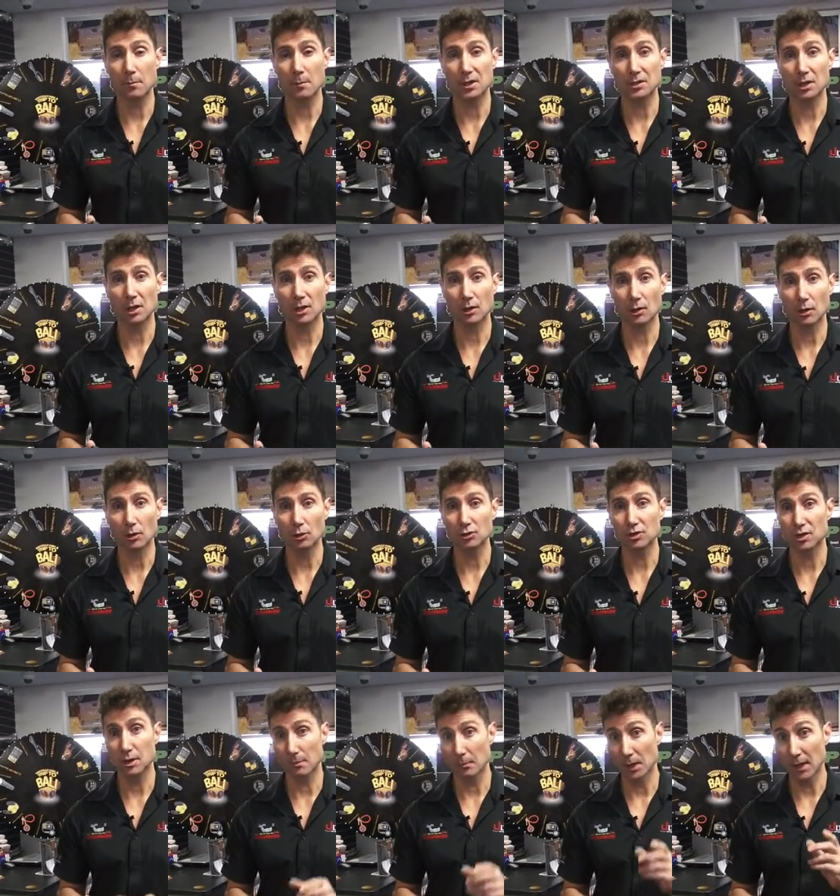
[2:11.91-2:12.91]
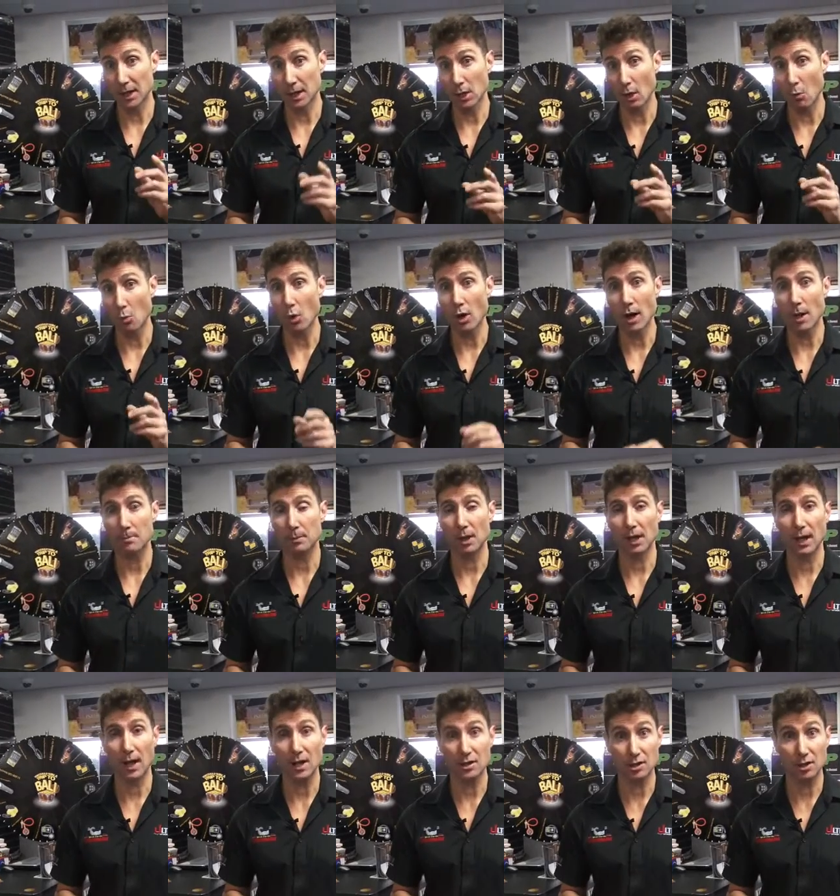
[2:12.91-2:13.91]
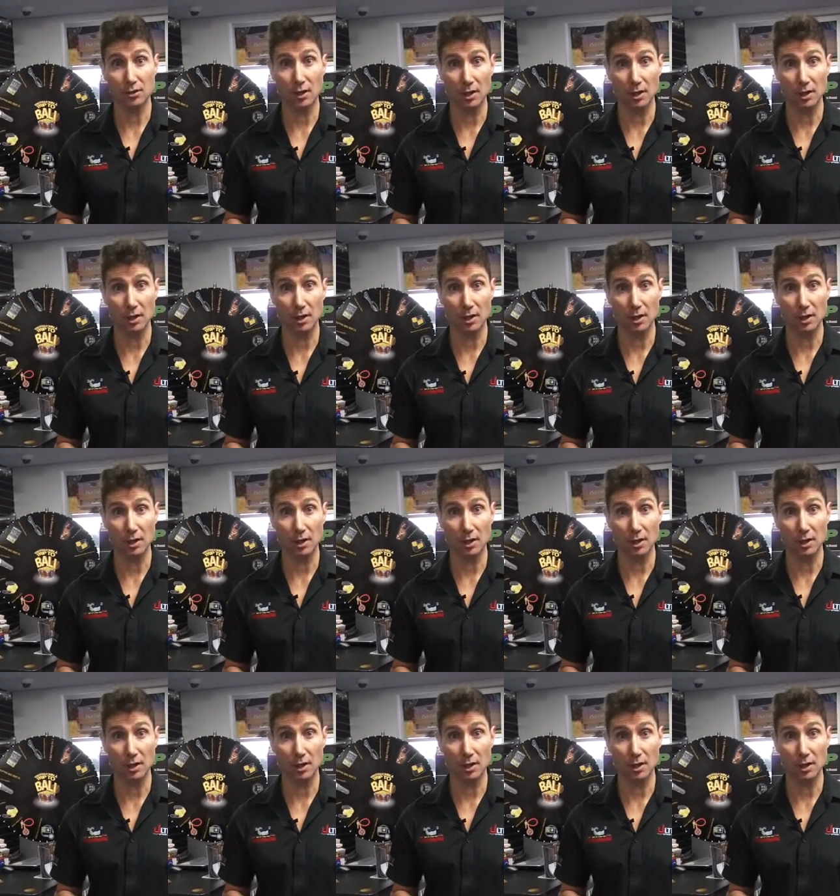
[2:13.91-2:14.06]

materials depending on what application